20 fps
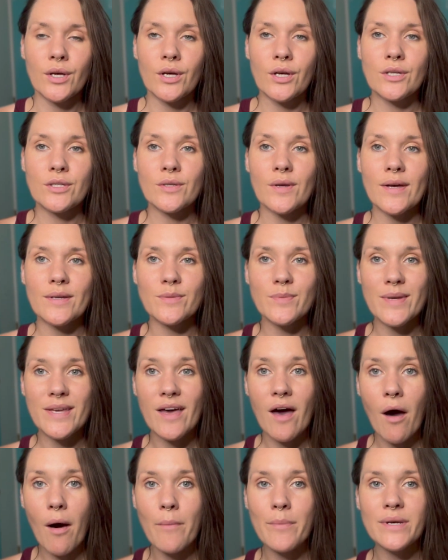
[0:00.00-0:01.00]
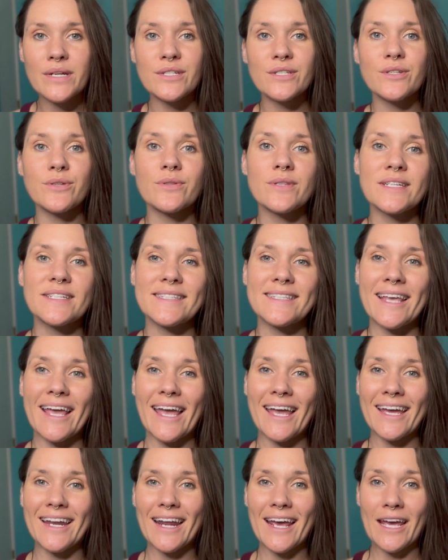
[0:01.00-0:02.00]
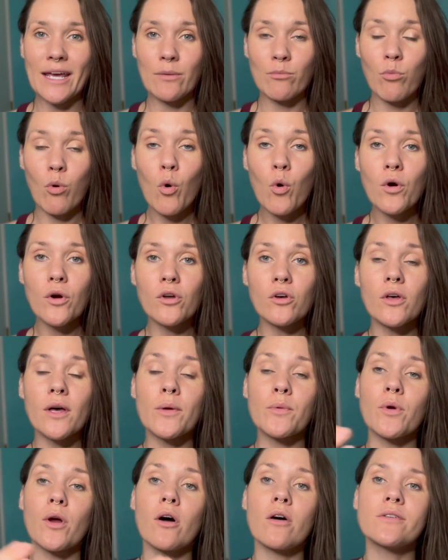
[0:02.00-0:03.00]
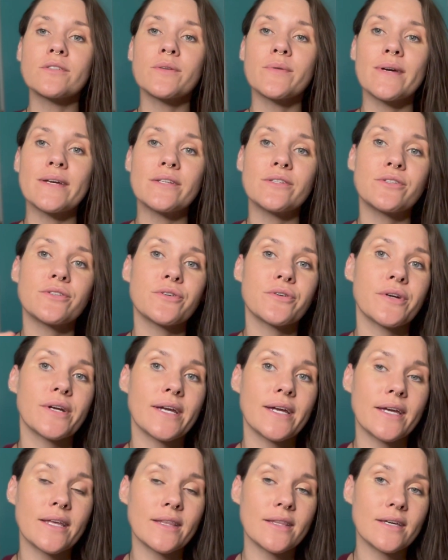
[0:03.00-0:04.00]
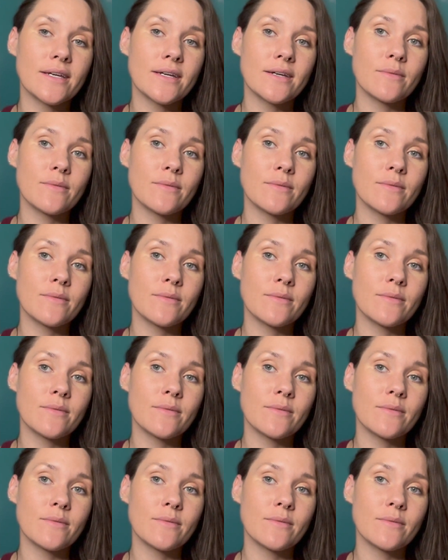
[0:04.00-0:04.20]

So as we come into this 8-8 portal, and we're also entering